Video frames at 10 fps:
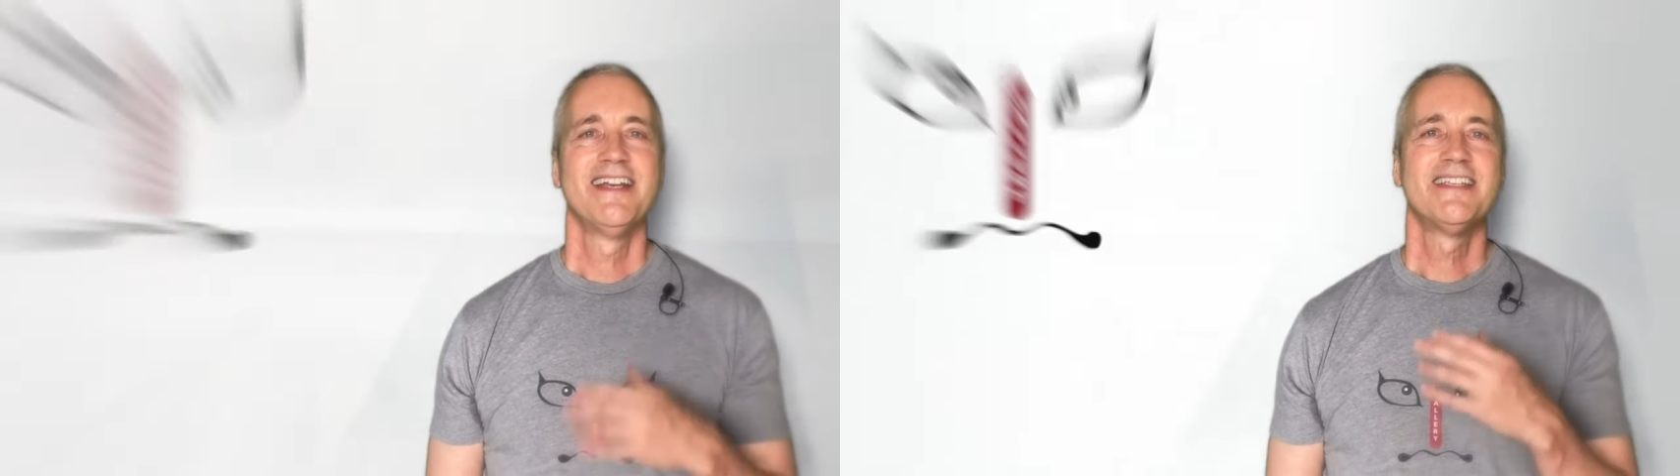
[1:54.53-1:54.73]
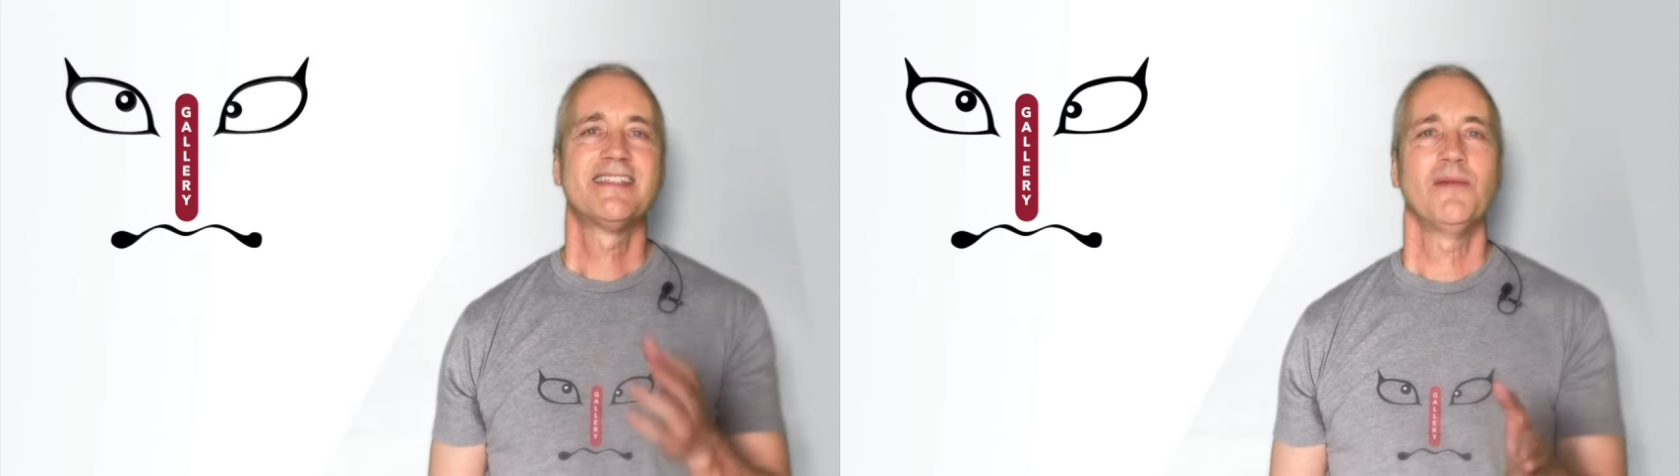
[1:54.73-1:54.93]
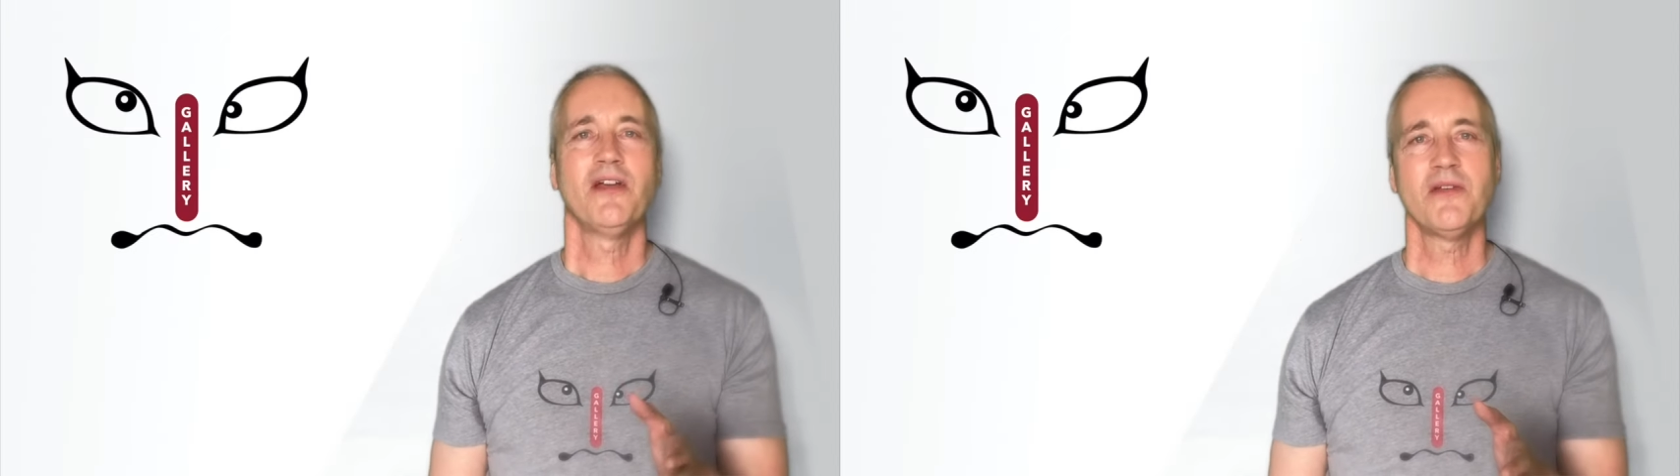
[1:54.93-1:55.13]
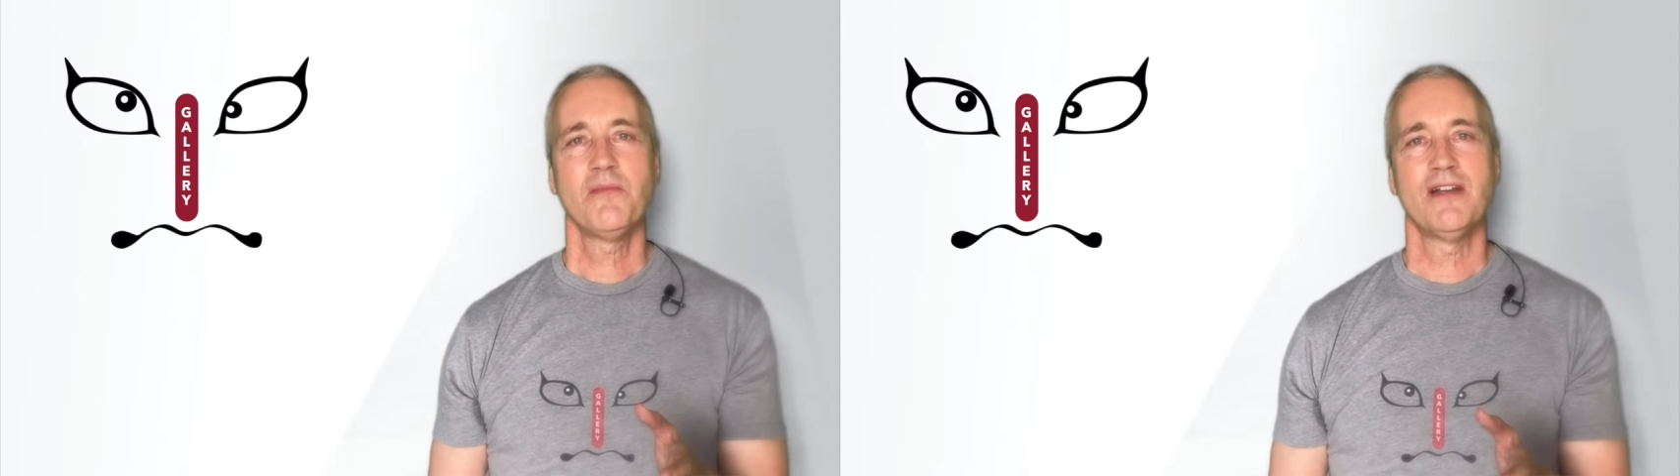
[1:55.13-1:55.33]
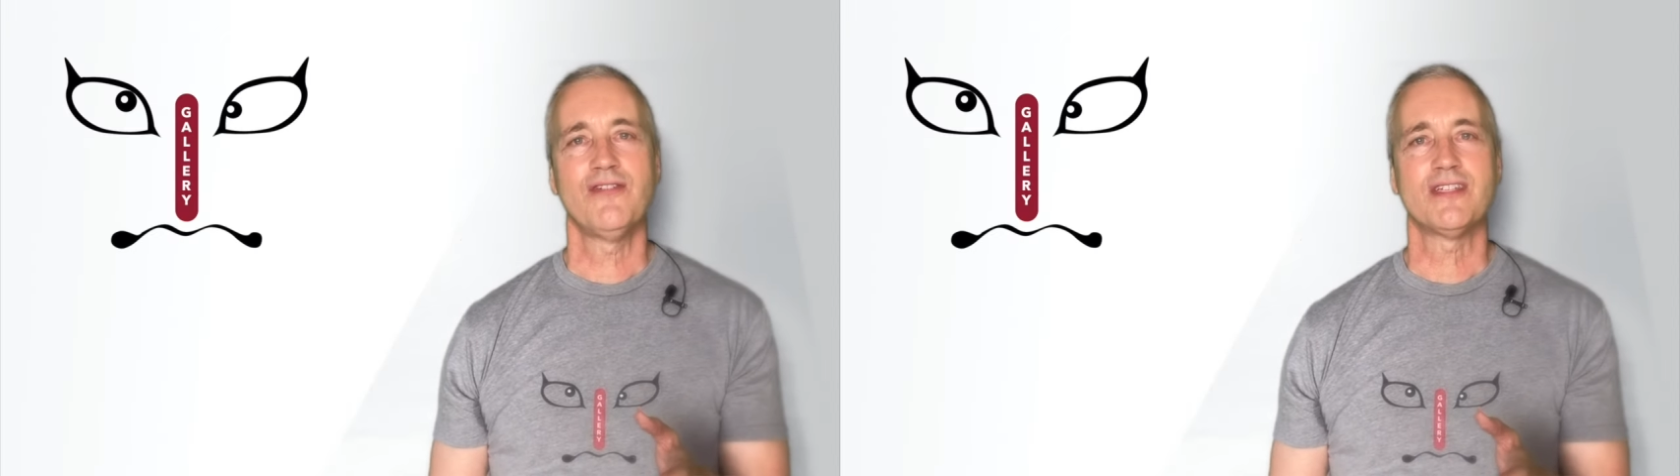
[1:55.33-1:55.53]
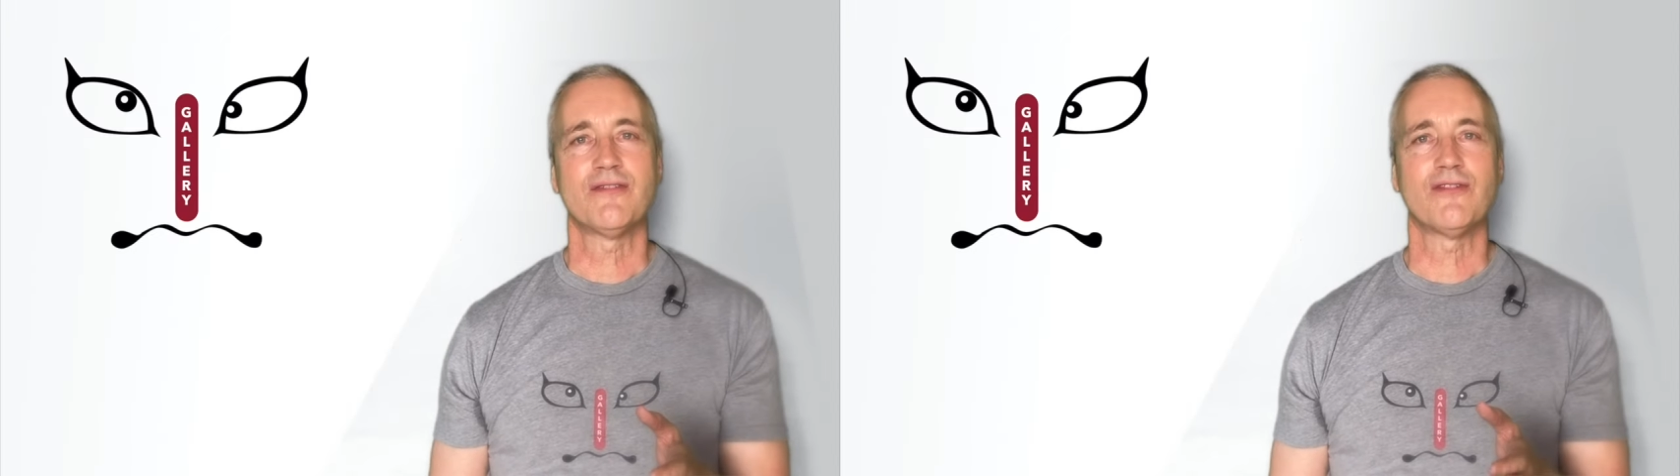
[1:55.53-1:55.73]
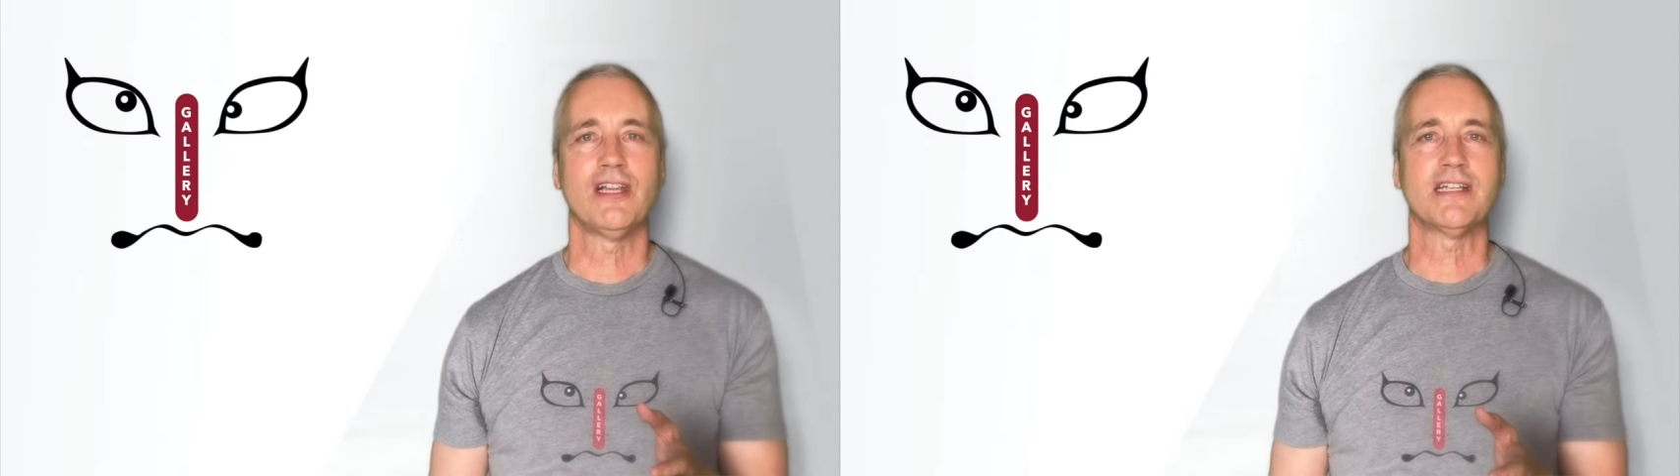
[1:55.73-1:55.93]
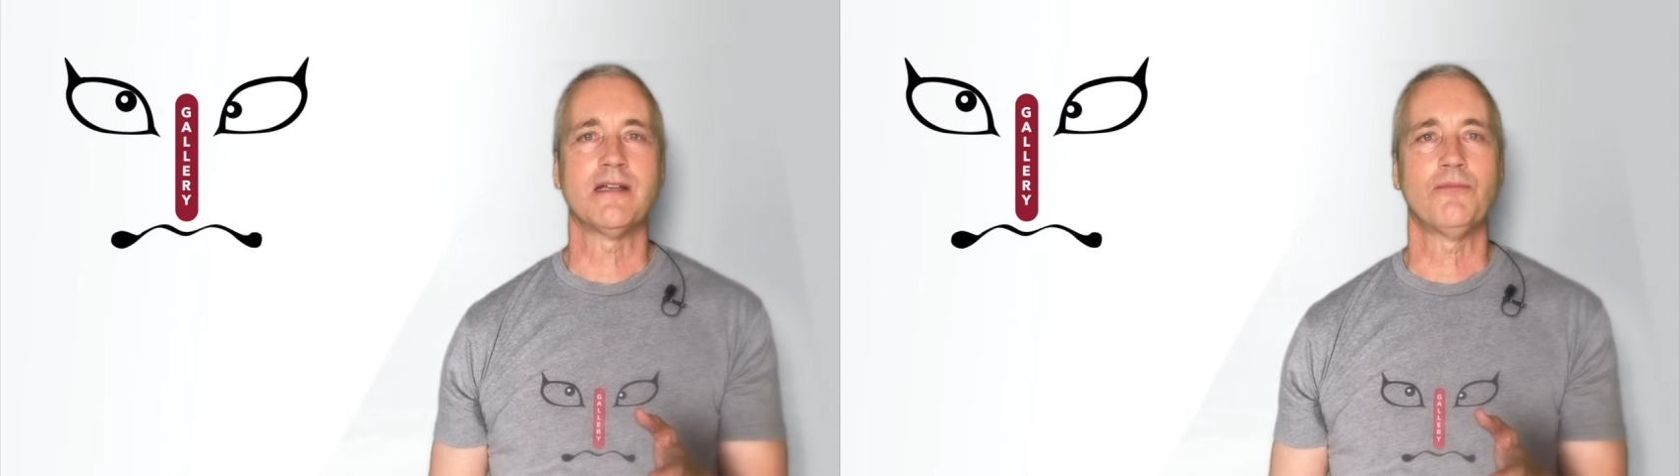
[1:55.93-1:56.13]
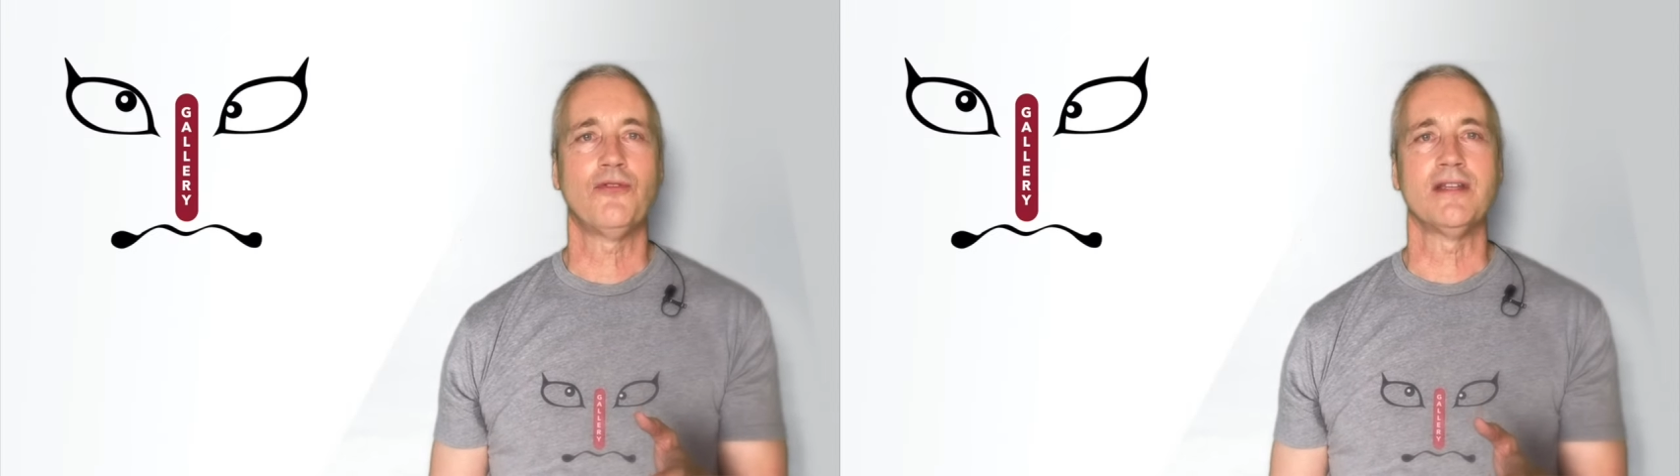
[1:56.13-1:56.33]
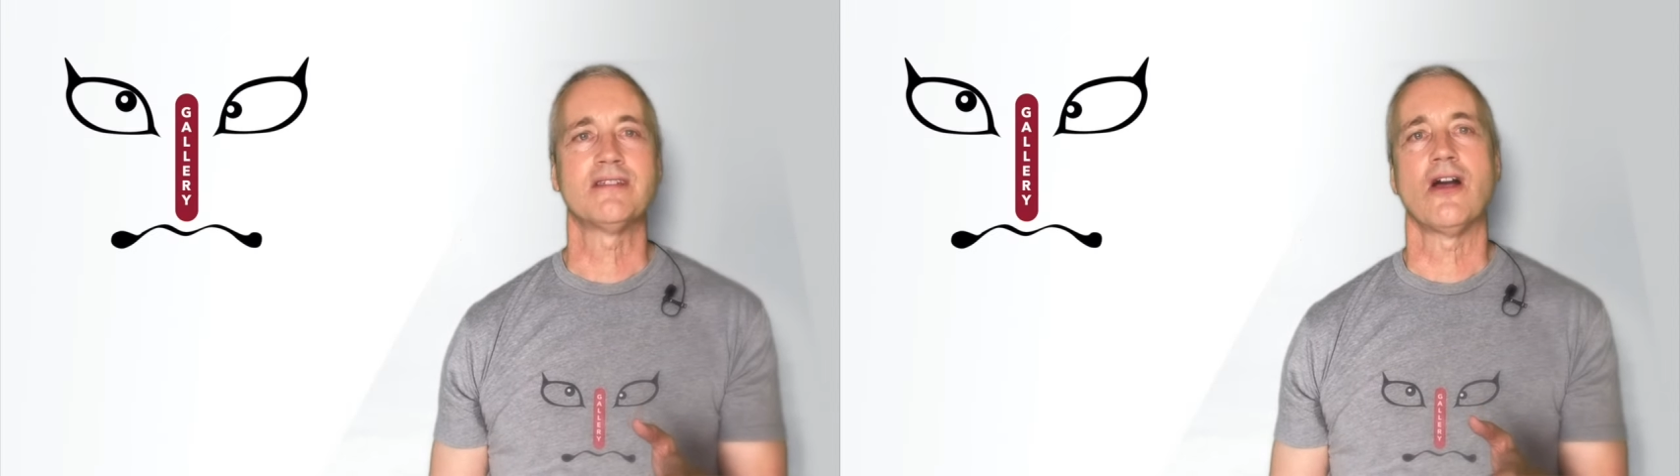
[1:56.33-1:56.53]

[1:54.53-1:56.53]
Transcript: Some other benefits of collecting prints